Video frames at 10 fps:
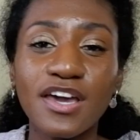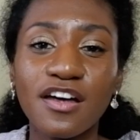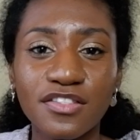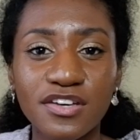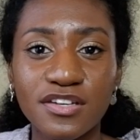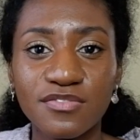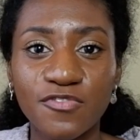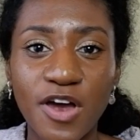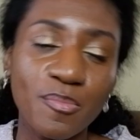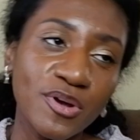The other
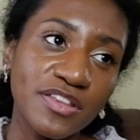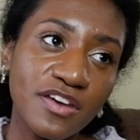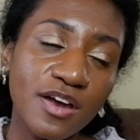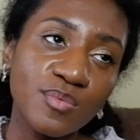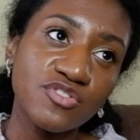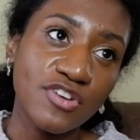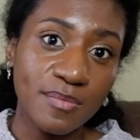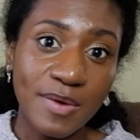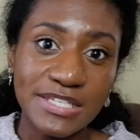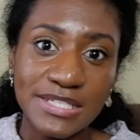fabric that I would
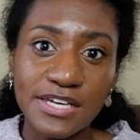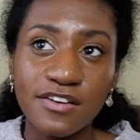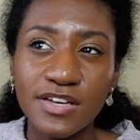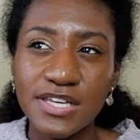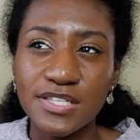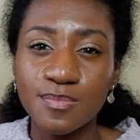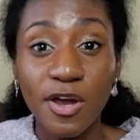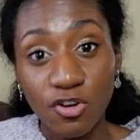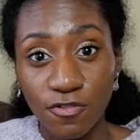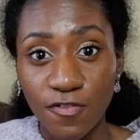recommend here is
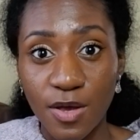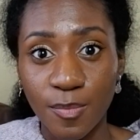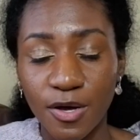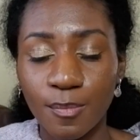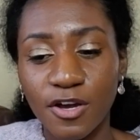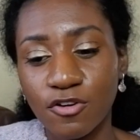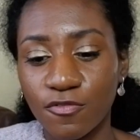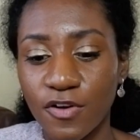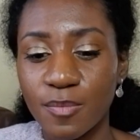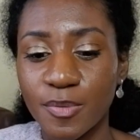microfiber.
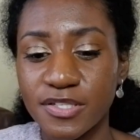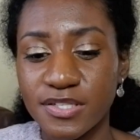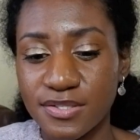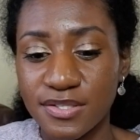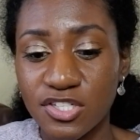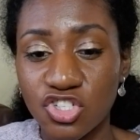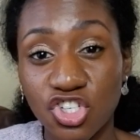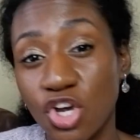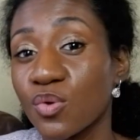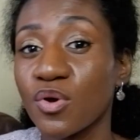Microfiber doesn't
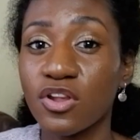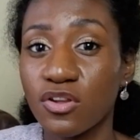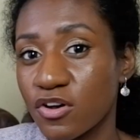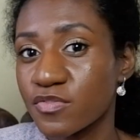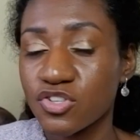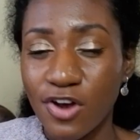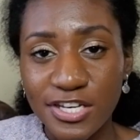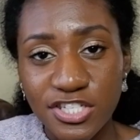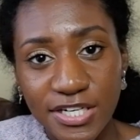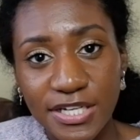show a lot of
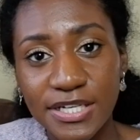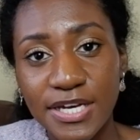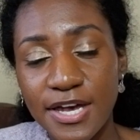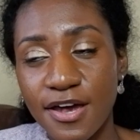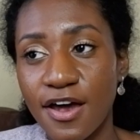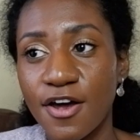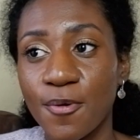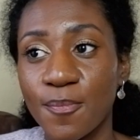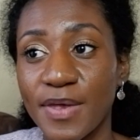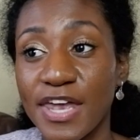scratching.
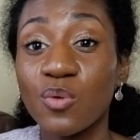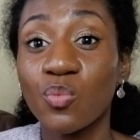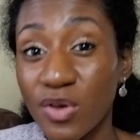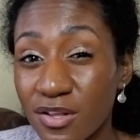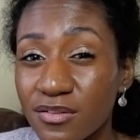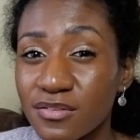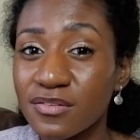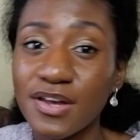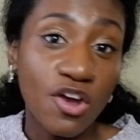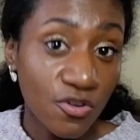It
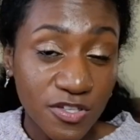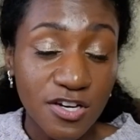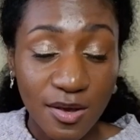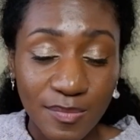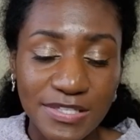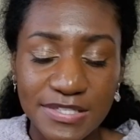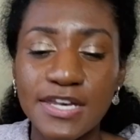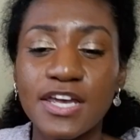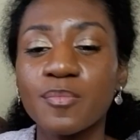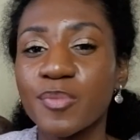will over time, as I
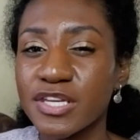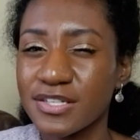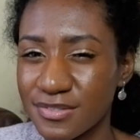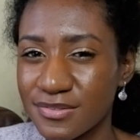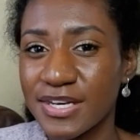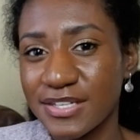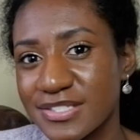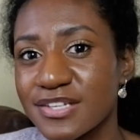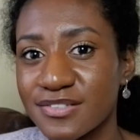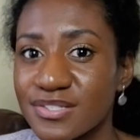say, but
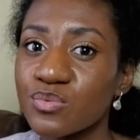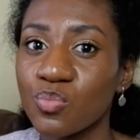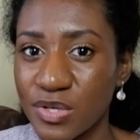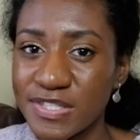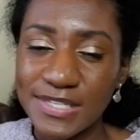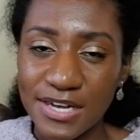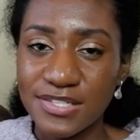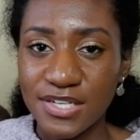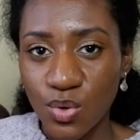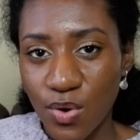it does
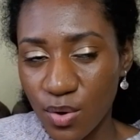withstand it